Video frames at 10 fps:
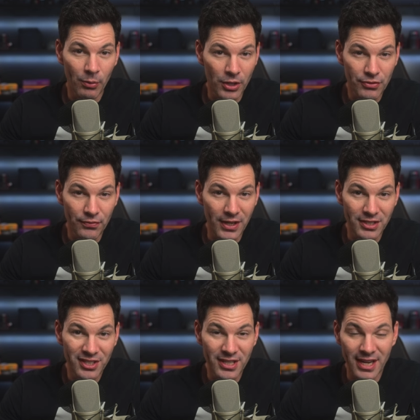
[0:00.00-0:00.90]
works for
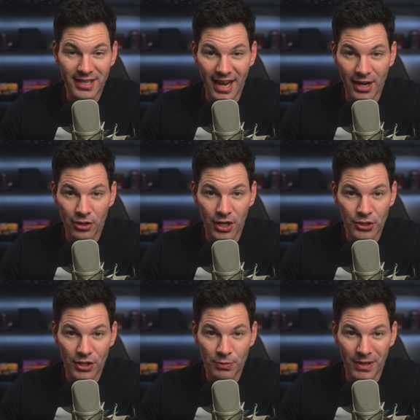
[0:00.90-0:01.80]
phase detect and
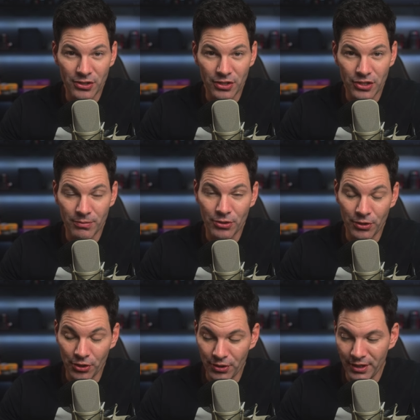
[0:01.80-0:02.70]
contrast-based systems, so
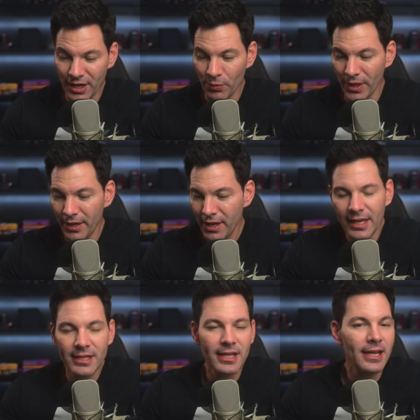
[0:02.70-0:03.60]
you're good in that way.
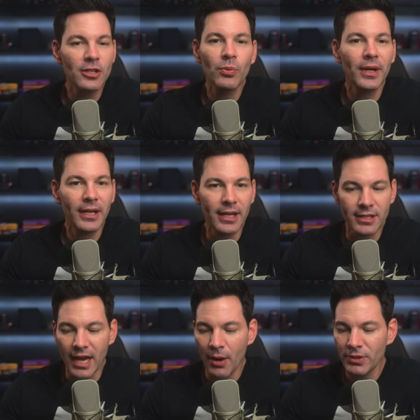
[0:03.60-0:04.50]
It's it is what it
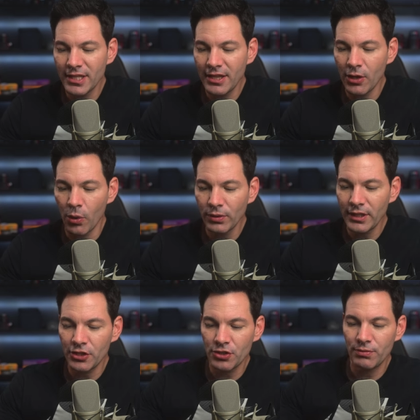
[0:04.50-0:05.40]
is. I would say the
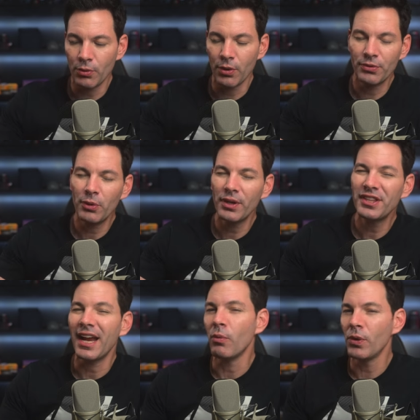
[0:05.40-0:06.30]
only issue, or the only
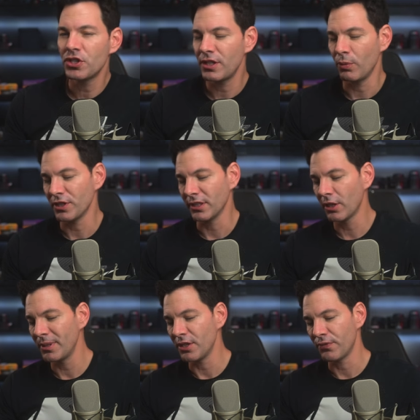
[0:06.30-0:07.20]
thing I wish there was a
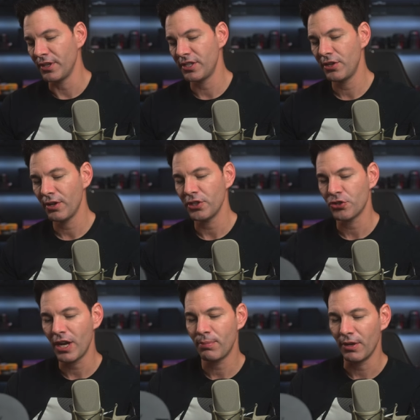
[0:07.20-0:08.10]
little bit different, is here on the
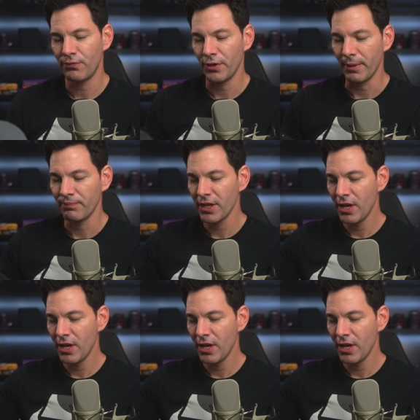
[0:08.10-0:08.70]
tripod footing.